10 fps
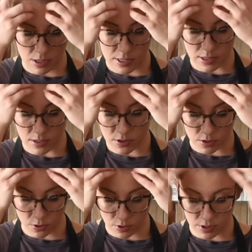I think these are
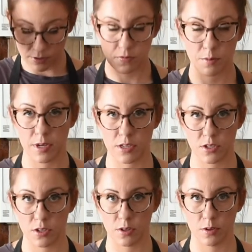cool enough for me
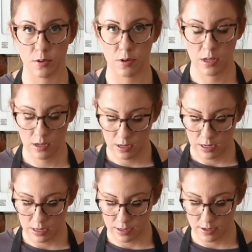to
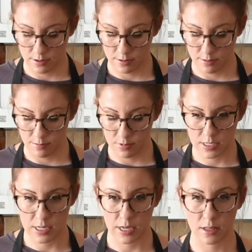
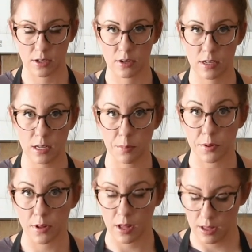take a little
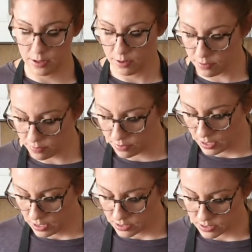nibble of.
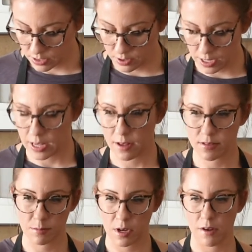So I have
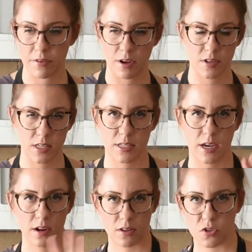some coffee off to the
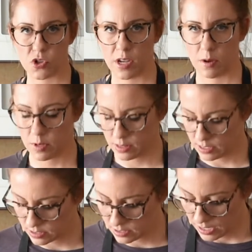side. I'll enjoy it with
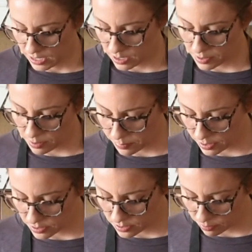this in a bit,
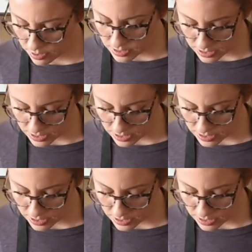but I want to